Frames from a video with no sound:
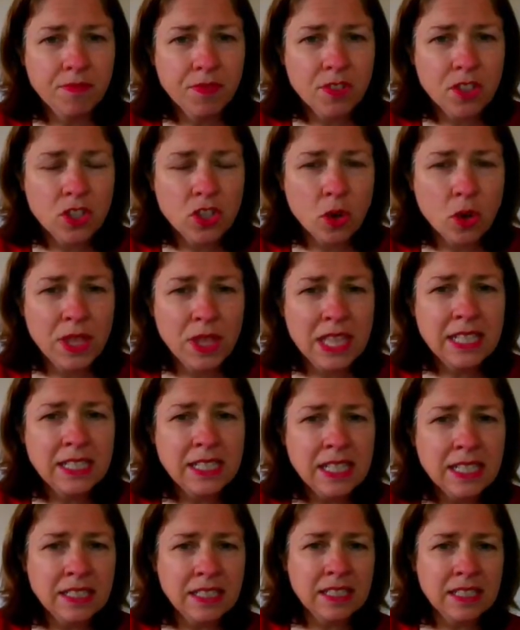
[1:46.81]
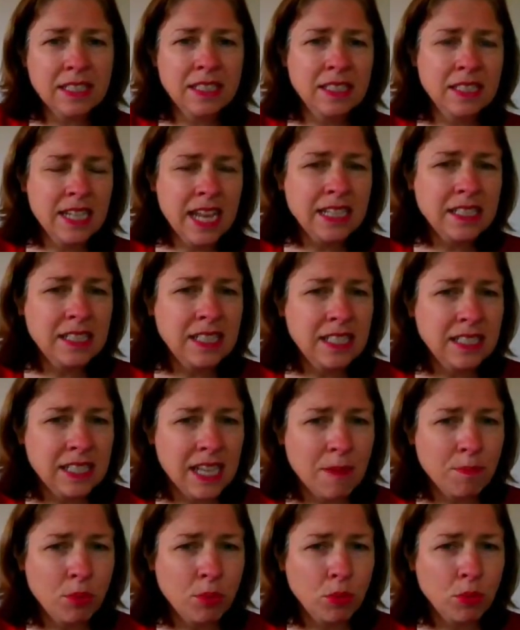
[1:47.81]
So in this next
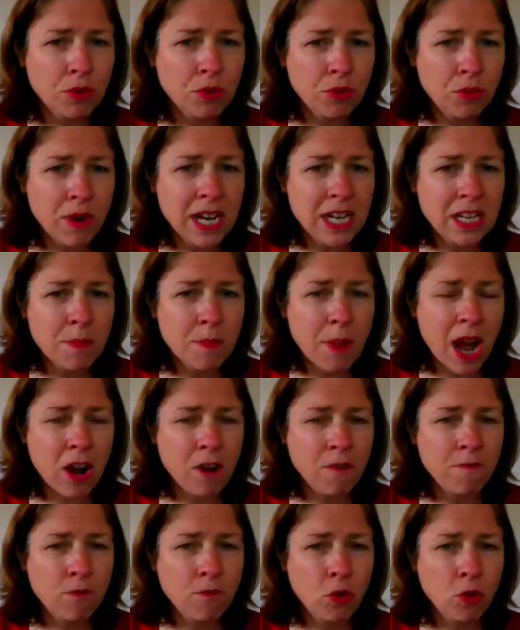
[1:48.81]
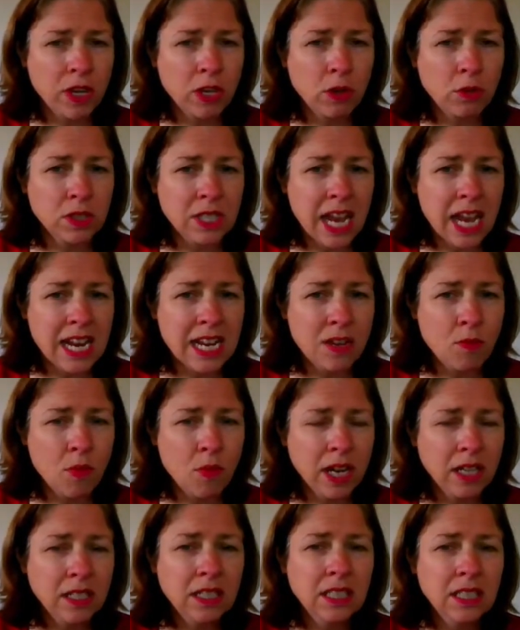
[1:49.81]
example, 3 to the power of 4 equals
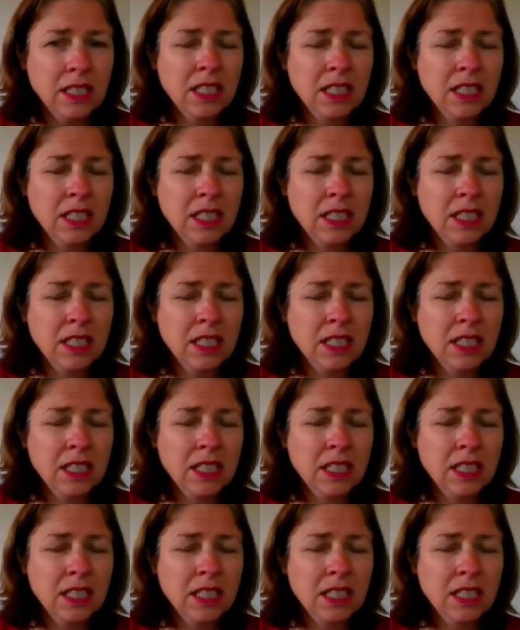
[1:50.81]
81.